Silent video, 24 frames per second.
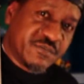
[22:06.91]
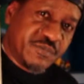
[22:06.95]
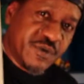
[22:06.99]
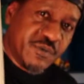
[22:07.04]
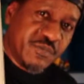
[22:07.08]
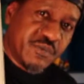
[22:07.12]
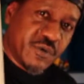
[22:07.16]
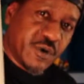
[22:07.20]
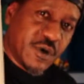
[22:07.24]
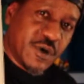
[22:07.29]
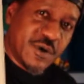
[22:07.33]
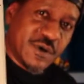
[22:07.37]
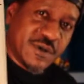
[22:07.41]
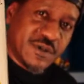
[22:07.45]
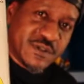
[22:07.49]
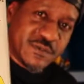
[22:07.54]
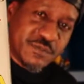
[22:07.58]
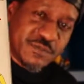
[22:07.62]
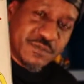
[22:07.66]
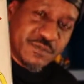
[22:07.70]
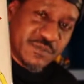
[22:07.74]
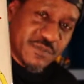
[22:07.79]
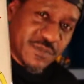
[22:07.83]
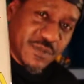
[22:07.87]
People
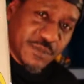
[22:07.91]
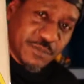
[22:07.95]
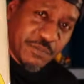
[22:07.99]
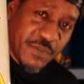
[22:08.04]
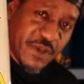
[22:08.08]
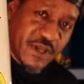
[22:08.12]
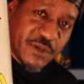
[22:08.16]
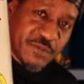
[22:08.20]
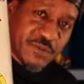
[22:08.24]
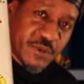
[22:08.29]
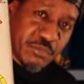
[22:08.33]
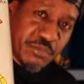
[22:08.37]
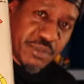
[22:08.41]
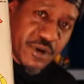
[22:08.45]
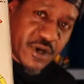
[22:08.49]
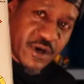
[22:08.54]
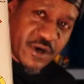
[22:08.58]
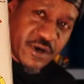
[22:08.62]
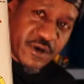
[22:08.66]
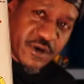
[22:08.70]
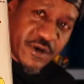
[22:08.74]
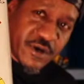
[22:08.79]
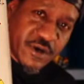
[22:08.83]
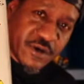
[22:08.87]
always make him the butt
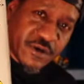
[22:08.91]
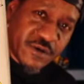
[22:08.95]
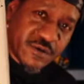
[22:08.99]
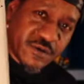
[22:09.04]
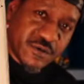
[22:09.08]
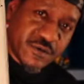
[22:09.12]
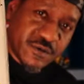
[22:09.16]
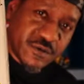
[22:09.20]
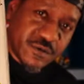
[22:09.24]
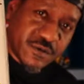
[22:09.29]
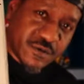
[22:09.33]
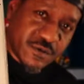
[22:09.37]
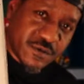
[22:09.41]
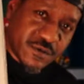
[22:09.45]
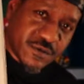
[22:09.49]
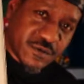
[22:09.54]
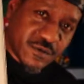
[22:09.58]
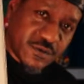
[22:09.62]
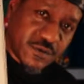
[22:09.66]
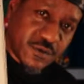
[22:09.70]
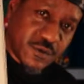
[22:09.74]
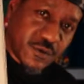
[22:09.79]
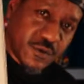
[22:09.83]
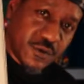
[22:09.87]
of their
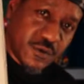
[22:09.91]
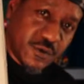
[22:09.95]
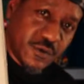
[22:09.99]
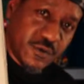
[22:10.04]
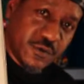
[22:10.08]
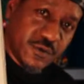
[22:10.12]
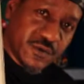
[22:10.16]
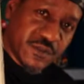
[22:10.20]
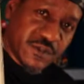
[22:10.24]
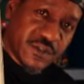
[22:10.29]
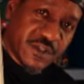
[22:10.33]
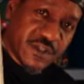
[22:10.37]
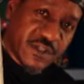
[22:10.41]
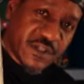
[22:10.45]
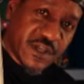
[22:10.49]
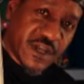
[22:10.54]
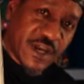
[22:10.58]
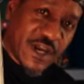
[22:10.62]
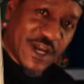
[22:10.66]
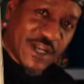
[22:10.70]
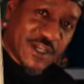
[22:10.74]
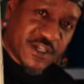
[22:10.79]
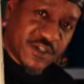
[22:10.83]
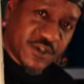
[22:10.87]
who's this
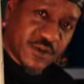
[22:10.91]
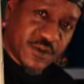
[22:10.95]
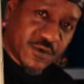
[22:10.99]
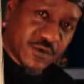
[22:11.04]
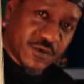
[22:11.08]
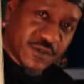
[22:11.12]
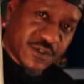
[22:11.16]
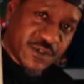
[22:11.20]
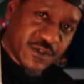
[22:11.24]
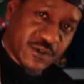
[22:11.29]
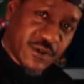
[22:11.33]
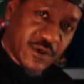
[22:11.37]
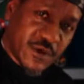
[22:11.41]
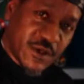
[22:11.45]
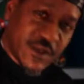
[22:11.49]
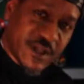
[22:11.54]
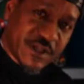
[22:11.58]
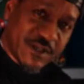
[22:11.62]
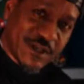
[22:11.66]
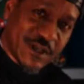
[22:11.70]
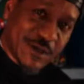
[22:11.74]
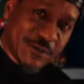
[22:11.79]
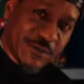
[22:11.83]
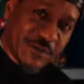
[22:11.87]
guy jokes and all
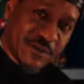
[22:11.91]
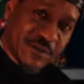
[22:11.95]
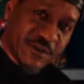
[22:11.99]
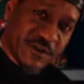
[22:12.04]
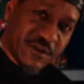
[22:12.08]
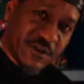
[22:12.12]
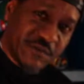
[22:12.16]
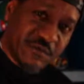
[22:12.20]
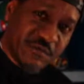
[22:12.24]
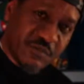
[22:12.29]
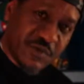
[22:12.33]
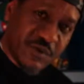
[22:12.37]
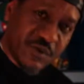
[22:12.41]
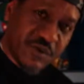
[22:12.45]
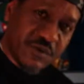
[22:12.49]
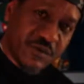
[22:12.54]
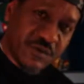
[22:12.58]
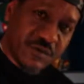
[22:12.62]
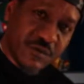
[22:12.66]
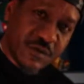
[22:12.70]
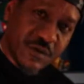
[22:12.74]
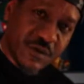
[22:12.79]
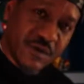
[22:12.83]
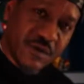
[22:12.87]
that type of stuff, but
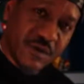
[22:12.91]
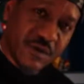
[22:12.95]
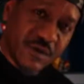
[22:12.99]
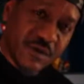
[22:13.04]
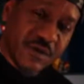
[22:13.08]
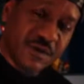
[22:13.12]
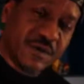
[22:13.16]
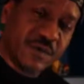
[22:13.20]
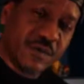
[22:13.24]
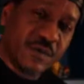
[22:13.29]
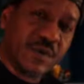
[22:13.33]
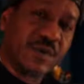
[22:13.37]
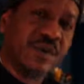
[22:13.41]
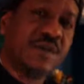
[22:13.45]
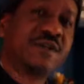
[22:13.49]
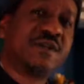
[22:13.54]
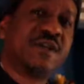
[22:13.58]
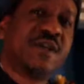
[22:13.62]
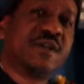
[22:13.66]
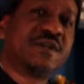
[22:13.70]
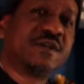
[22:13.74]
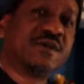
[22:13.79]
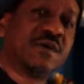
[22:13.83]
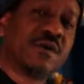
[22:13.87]
when he
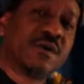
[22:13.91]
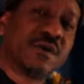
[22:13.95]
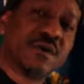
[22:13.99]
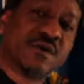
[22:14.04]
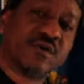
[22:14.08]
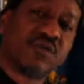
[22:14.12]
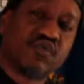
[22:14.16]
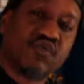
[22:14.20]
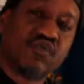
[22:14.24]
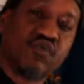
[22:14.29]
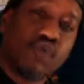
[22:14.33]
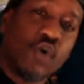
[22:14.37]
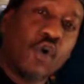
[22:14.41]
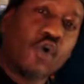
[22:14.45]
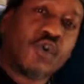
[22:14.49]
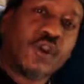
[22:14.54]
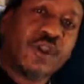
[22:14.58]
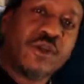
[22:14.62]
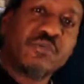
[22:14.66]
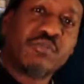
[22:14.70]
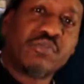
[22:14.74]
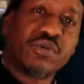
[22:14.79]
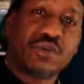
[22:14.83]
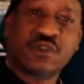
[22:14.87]
takes on his
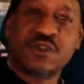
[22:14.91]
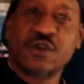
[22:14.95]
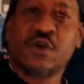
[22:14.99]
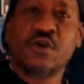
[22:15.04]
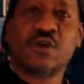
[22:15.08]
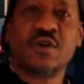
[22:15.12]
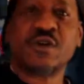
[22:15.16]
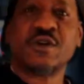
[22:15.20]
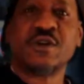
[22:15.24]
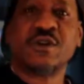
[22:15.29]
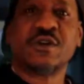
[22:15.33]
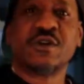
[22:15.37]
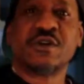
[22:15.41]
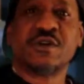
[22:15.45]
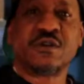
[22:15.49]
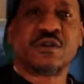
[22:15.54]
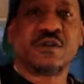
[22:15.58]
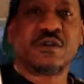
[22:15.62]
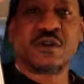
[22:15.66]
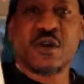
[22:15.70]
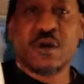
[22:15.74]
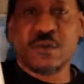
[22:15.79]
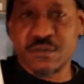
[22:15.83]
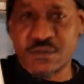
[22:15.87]
Ronin persona and
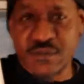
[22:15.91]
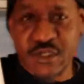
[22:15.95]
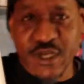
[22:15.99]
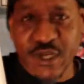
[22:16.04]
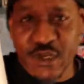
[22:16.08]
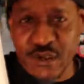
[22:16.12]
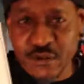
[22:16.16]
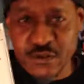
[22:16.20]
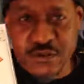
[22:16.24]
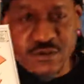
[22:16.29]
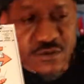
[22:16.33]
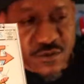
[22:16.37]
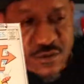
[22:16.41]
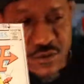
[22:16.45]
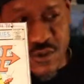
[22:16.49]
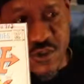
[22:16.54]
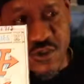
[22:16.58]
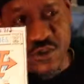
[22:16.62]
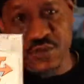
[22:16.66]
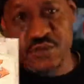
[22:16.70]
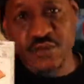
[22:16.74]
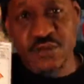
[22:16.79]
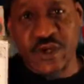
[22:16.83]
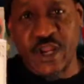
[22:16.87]
comes out
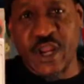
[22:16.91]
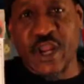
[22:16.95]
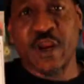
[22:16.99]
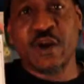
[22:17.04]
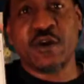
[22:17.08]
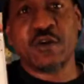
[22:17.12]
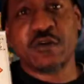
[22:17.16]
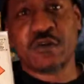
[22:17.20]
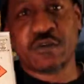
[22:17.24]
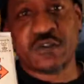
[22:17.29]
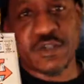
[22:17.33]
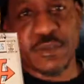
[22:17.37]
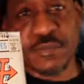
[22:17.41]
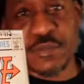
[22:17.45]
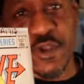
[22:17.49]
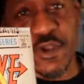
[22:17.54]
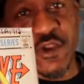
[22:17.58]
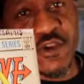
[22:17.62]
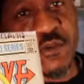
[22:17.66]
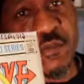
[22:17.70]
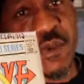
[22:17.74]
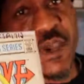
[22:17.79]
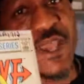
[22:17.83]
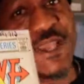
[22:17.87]
shooting arrows up
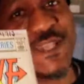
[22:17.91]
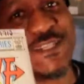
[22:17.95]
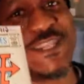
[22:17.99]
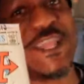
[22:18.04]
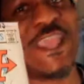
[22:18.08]
everybody's